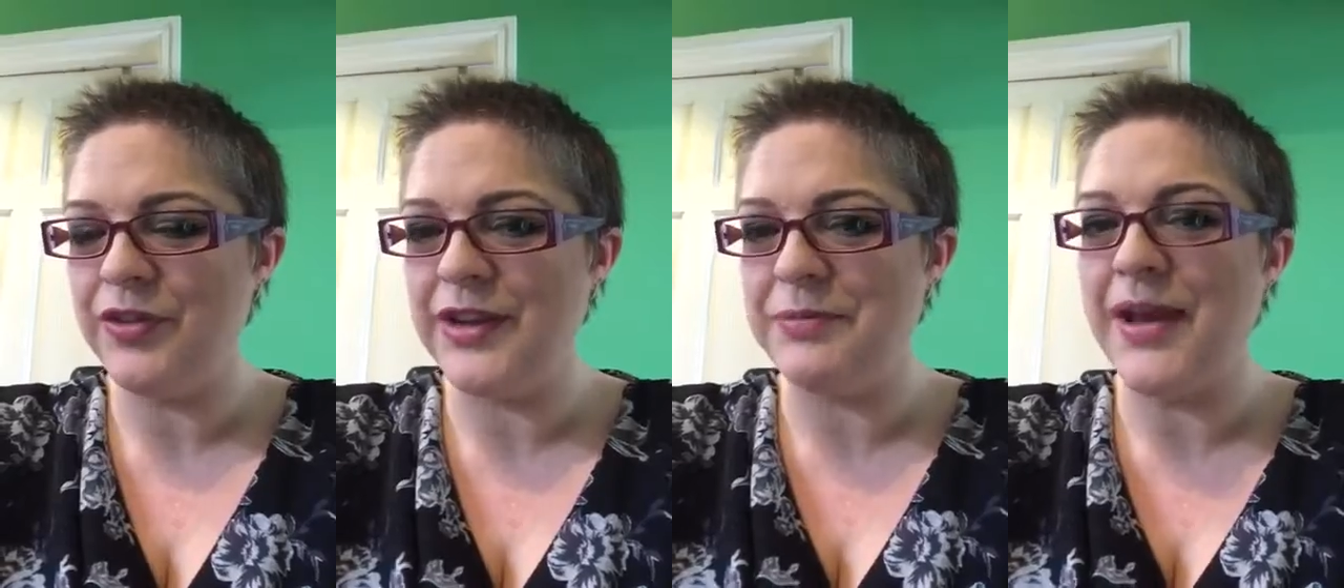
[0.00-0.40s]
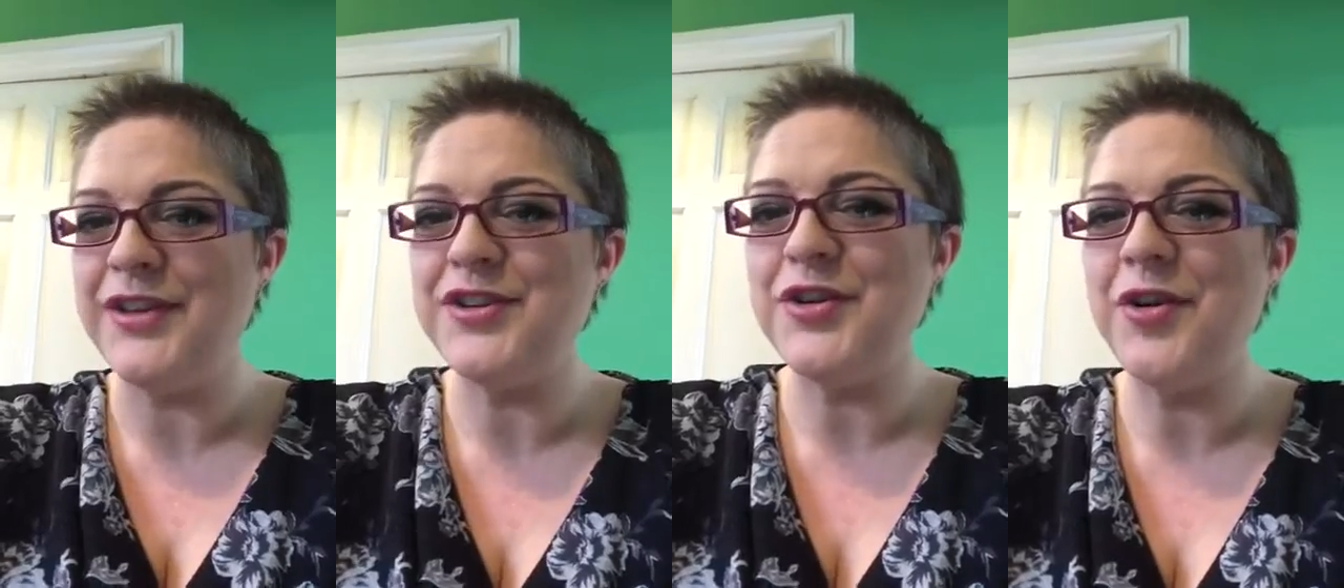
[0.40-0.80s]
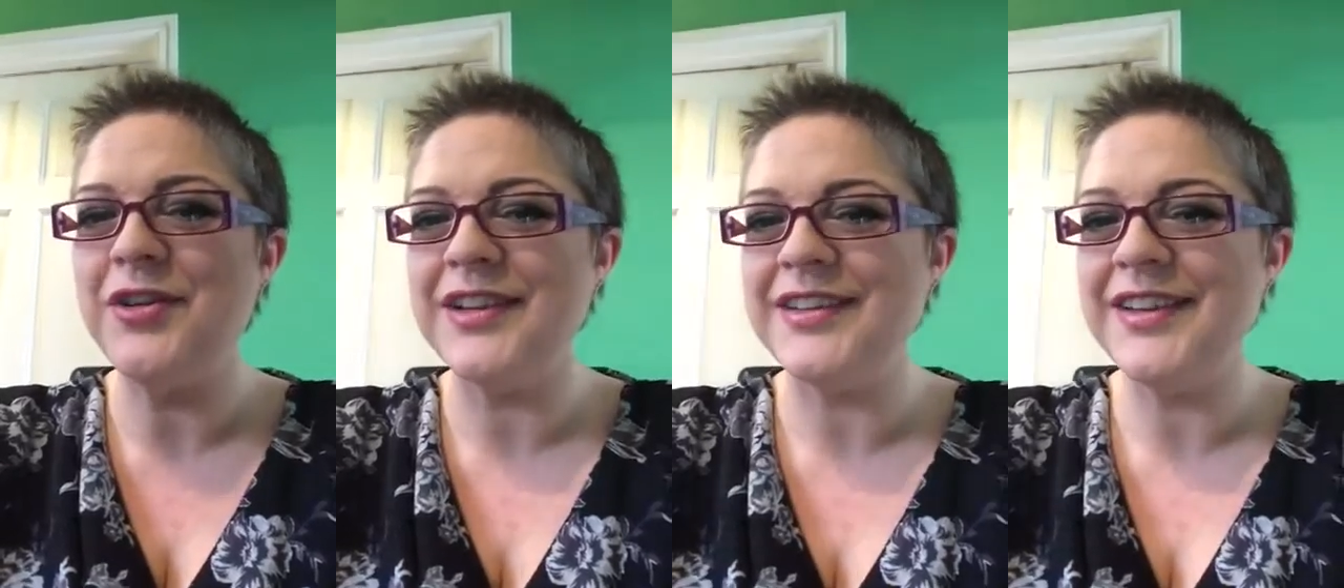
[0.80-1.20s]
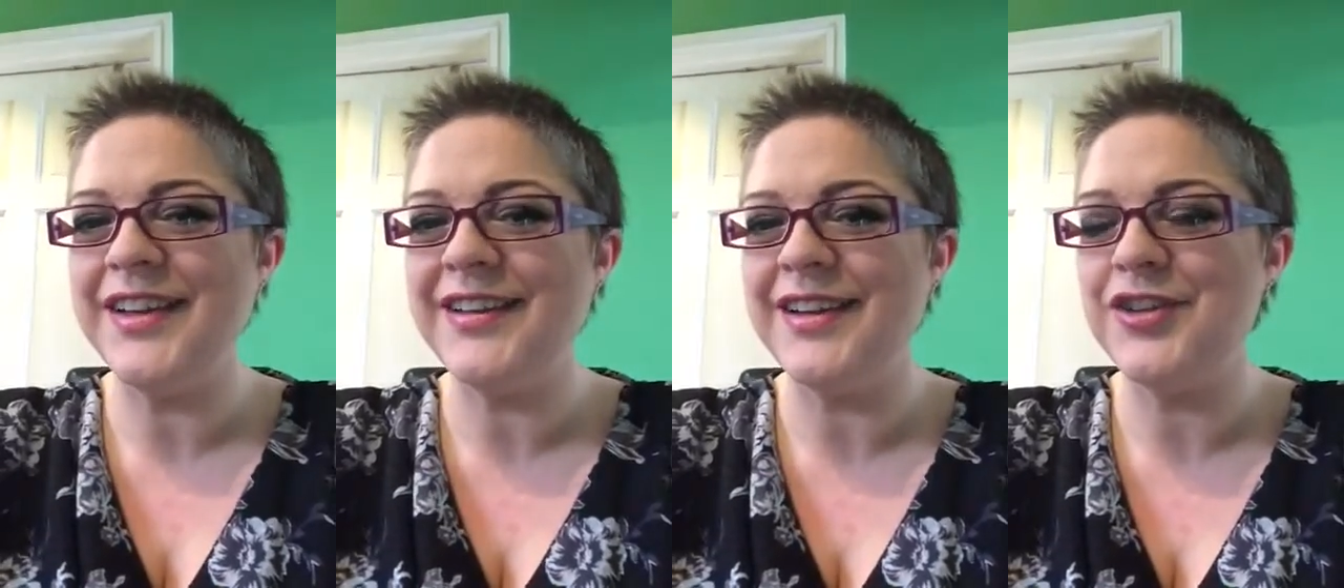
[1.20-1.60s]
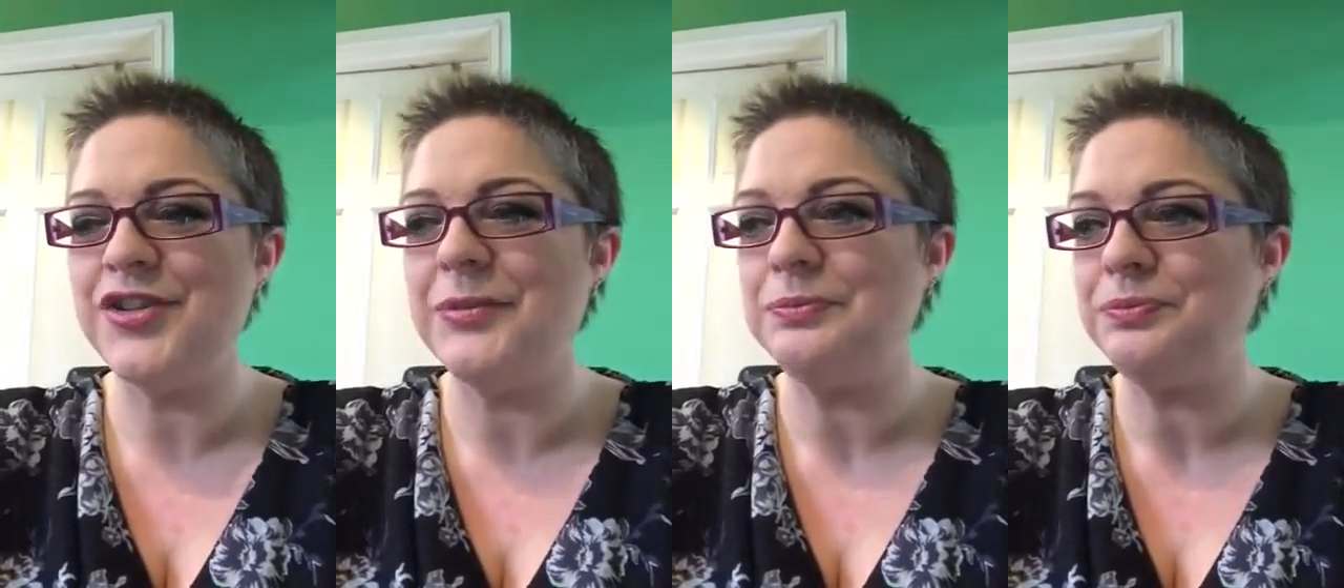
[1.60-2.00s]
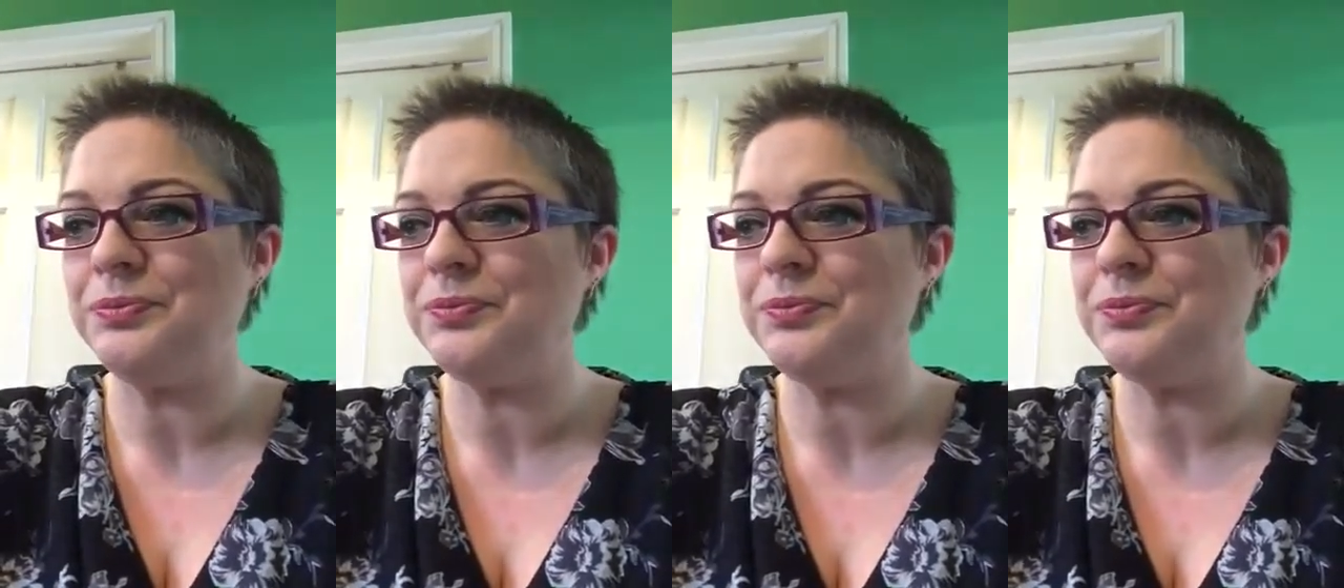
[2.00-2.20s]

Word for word: feed my chocolate addiction.